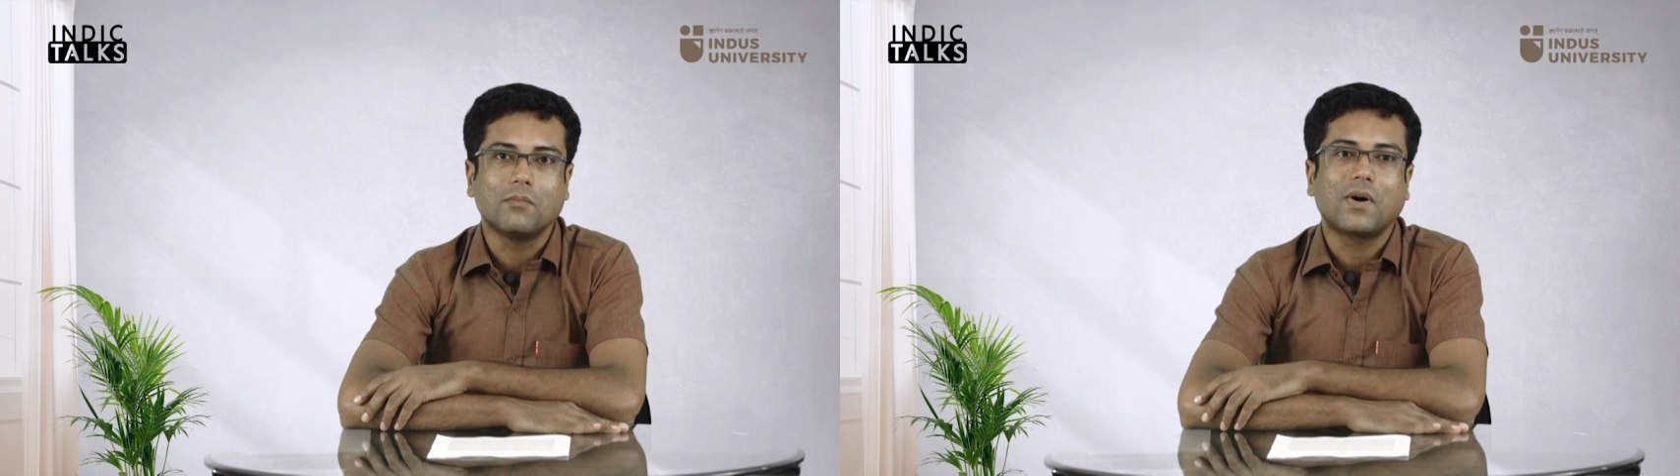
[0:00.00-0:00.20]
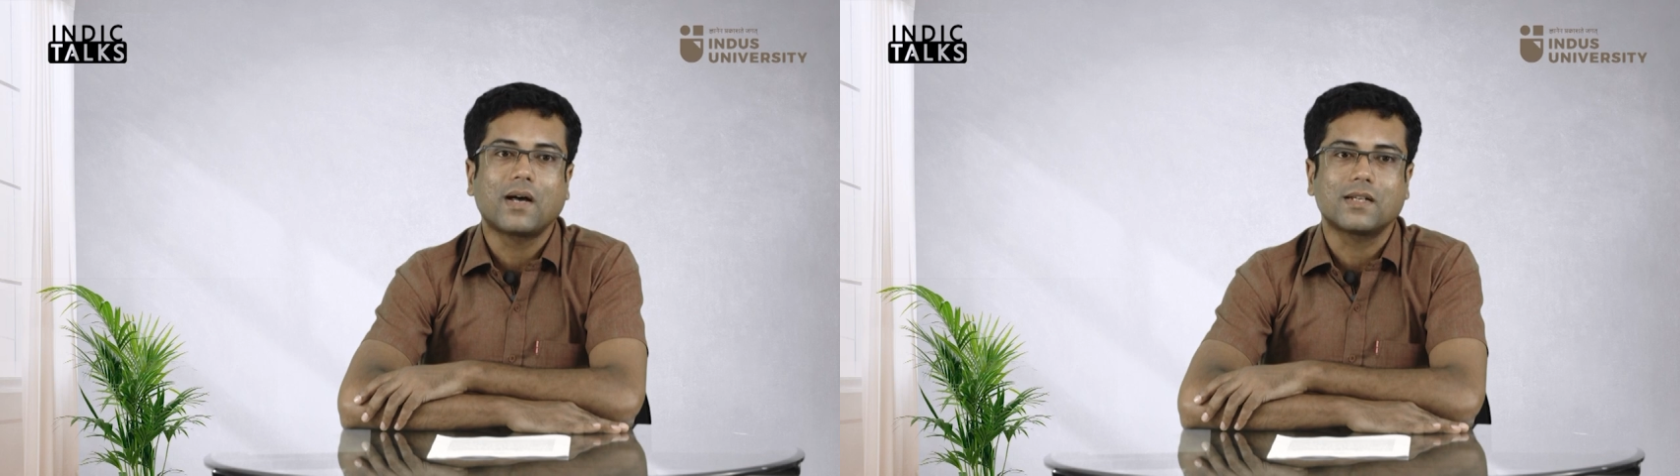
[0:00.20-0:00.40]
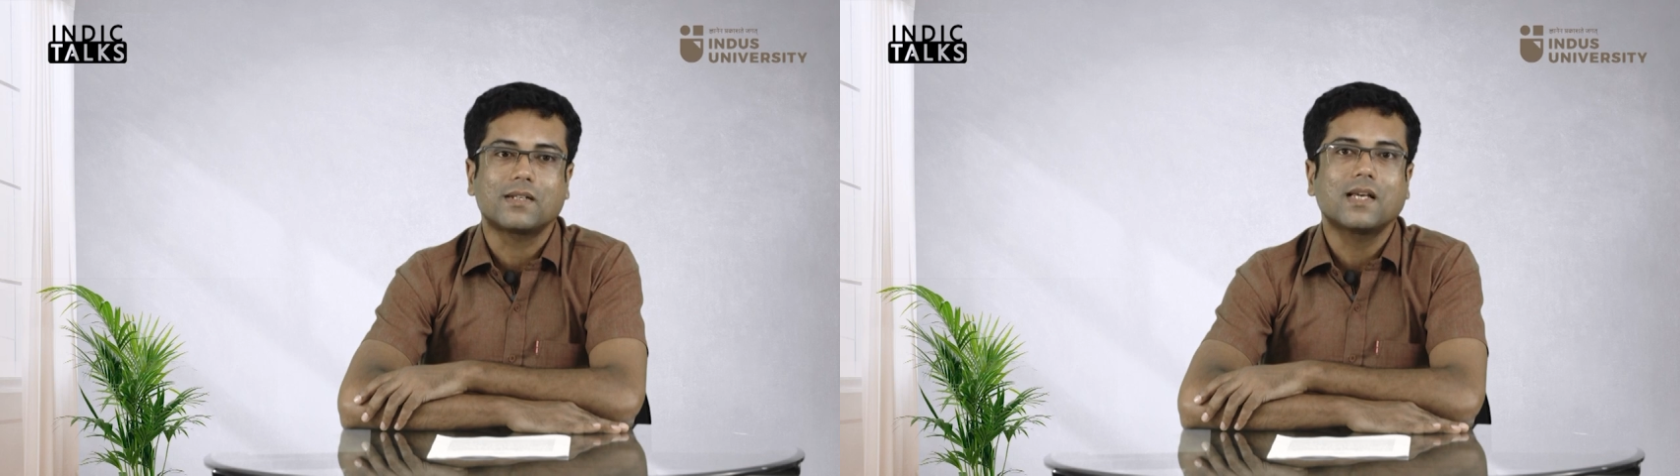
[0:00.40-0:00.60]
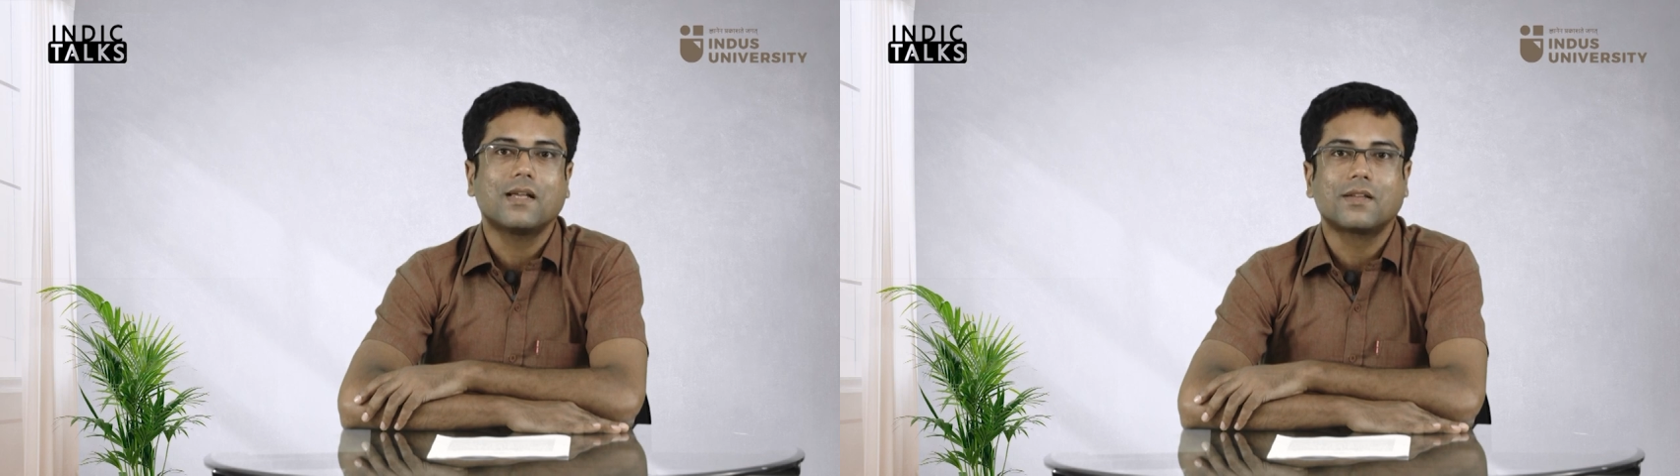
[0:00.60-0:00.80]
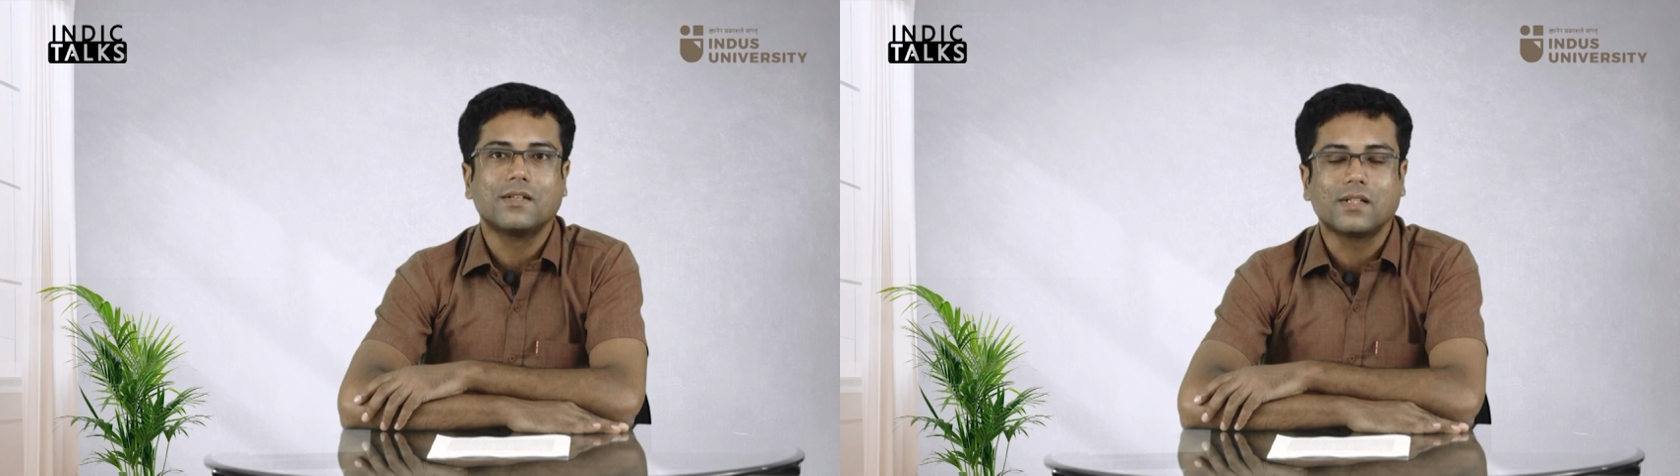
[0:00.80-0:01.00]
imparted
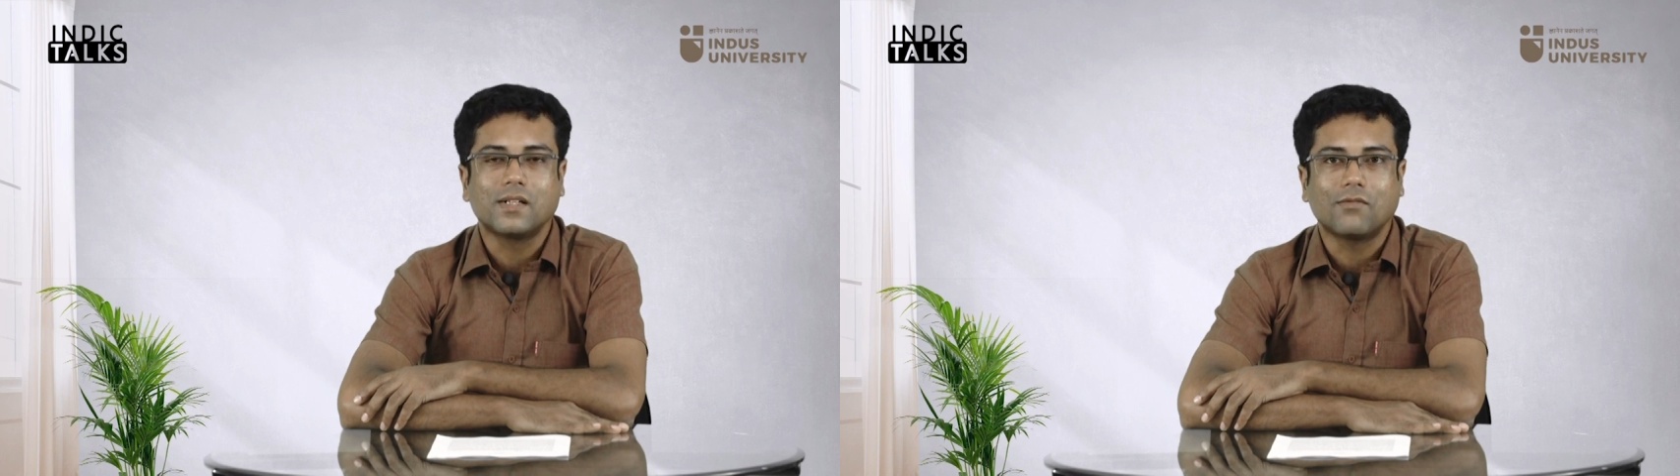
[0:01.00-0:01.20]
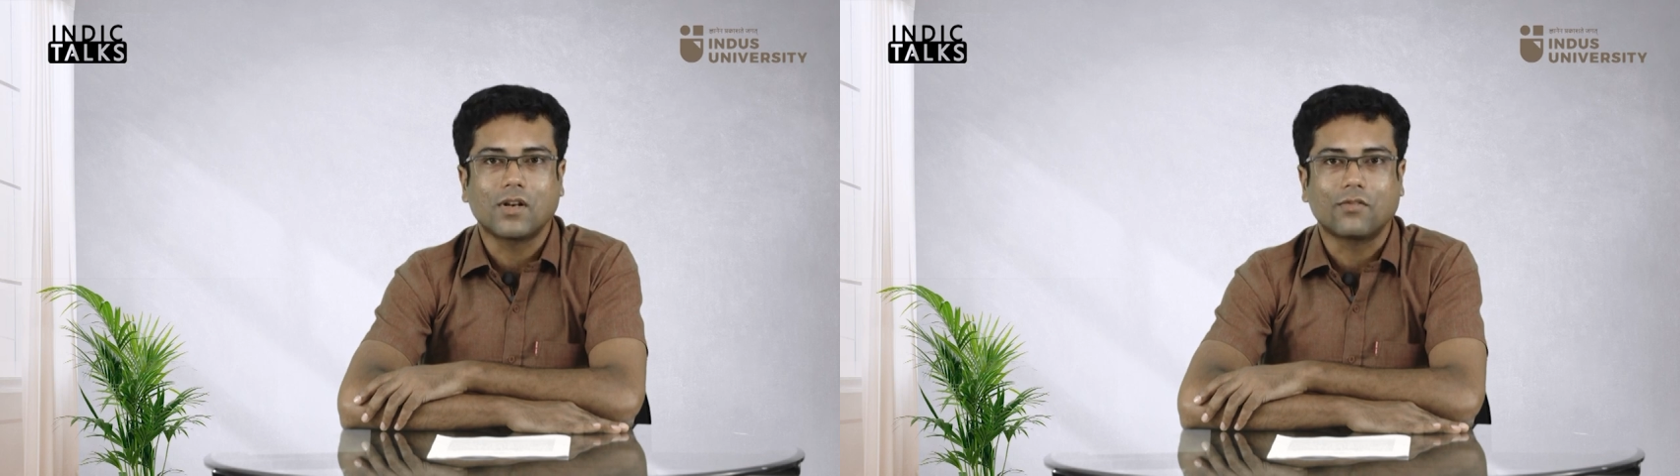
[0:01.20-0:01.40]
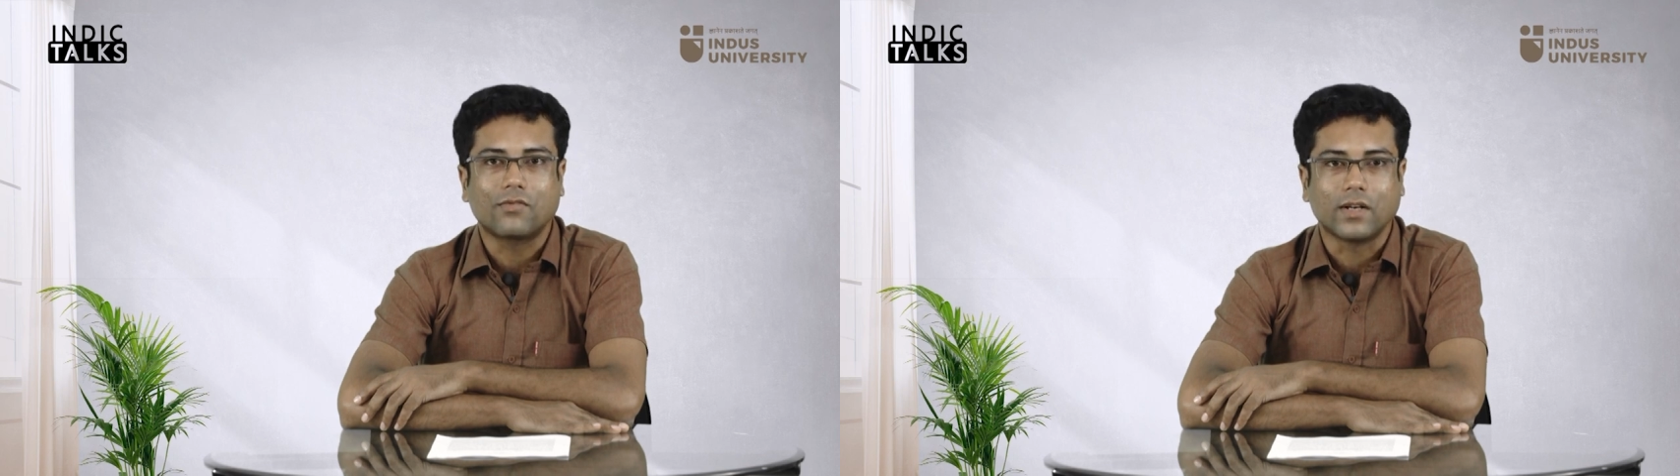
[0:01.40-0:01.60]
a certain level of